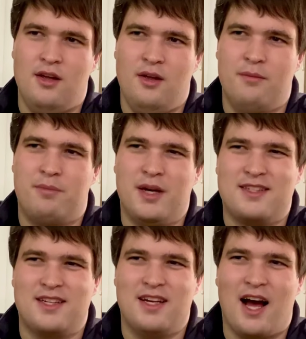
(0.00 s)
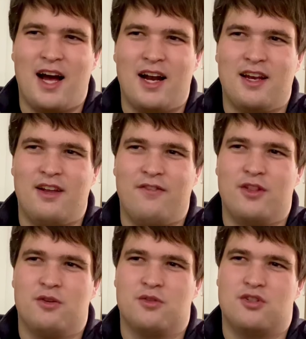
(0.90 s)
but it's not even
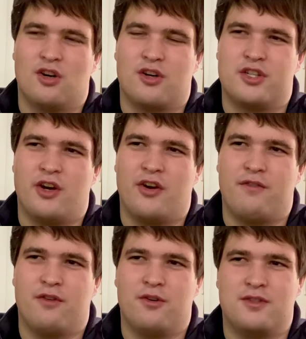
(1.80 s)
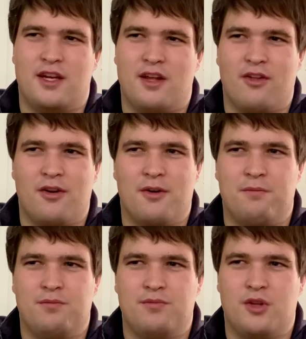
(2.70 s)
those dark sherry fruits either.
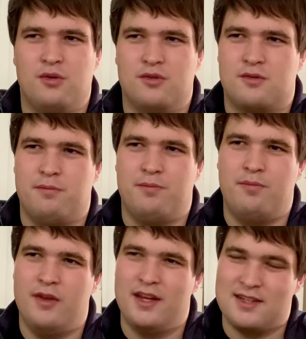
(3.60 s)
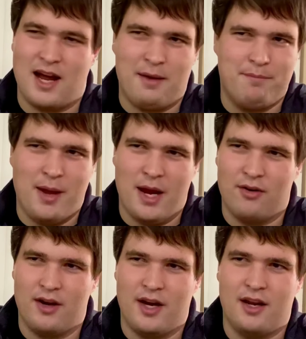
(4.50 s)
It's not
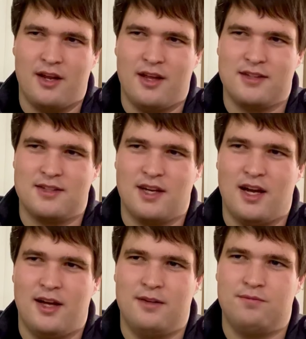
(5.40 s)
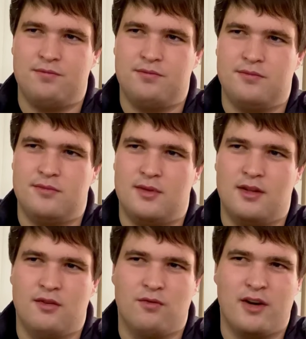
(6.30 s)
berry, it's not the
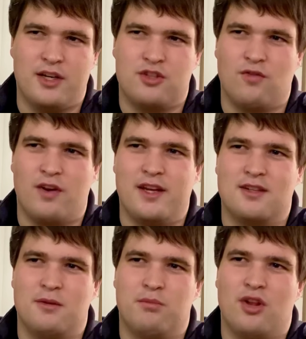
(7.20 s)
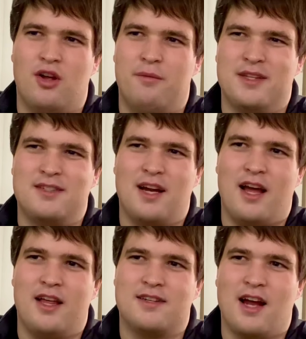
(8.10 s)
rich raisin plum, it's not
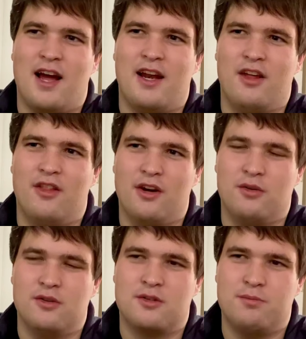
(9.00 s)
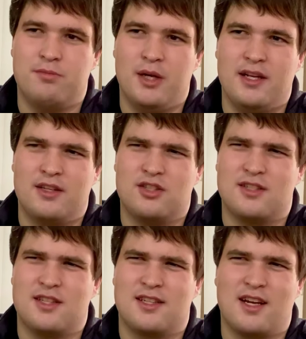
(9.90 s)
any of those, but it's just
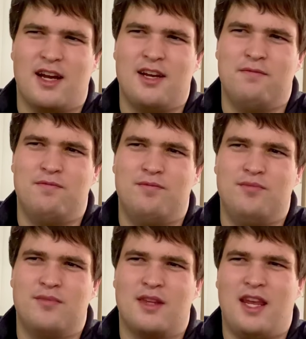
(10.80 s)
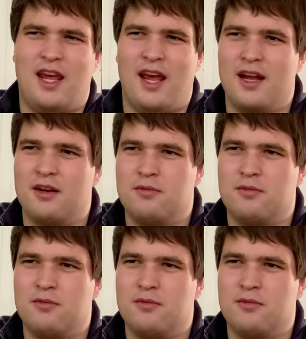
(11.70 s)
this kind of can't